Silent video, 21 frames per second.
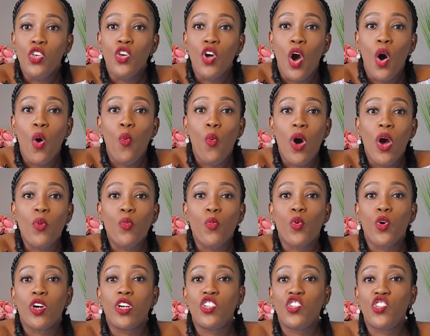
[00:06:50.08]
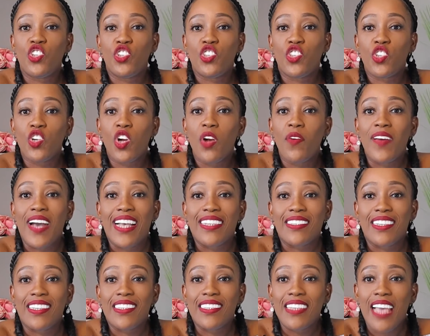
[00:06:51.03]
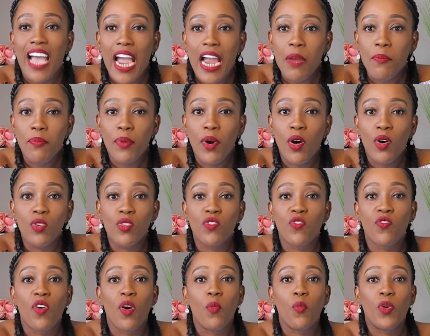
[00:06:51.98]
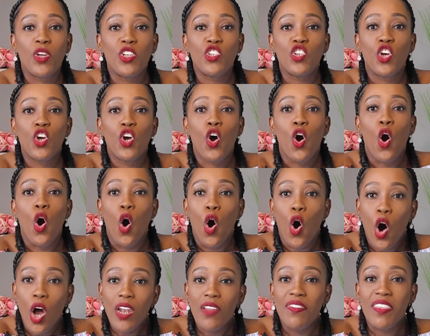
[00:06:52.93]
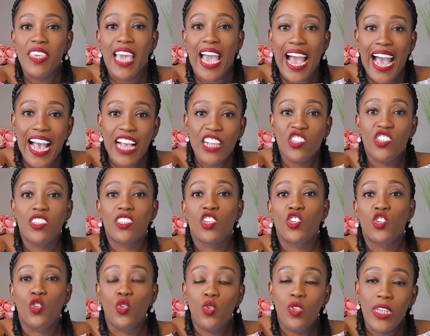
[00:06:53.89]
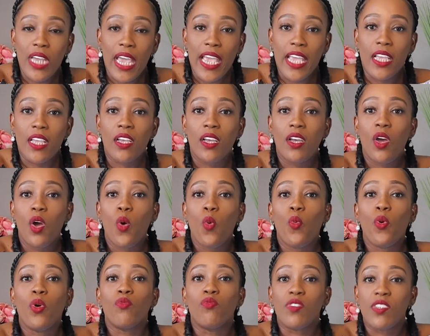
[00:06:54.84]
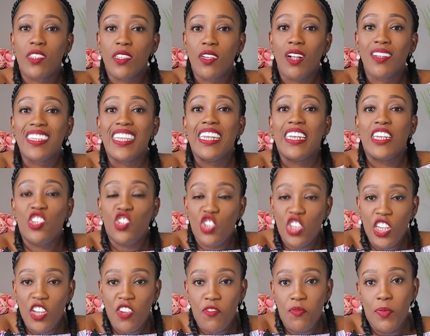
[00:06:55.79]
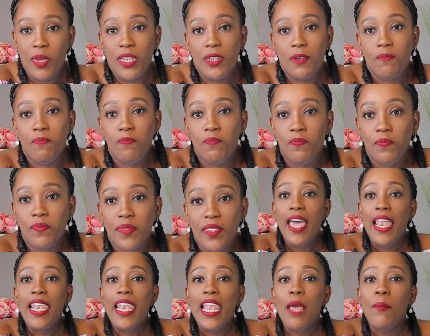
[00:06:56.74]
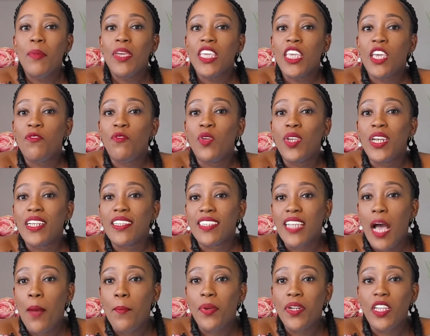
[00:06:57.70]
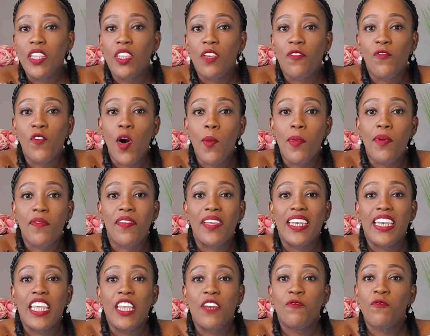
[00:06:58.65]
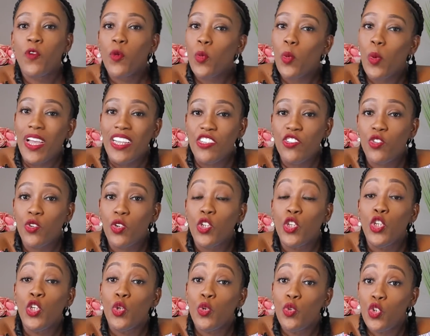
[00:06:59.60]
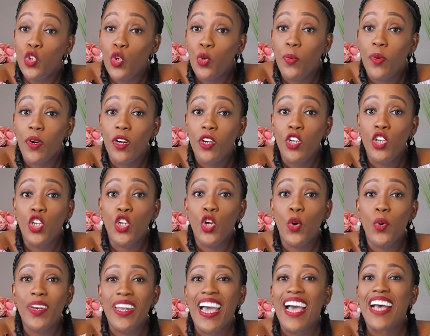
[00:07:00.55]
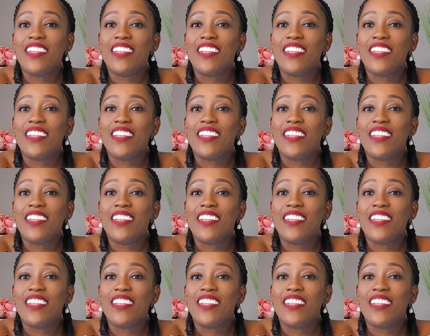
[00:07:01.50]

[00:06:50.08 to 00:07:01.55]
Your one word should serve as a signpost from which all of the actions that you take will result in achievement. Let me give you an example in the form of an influential YouTuber known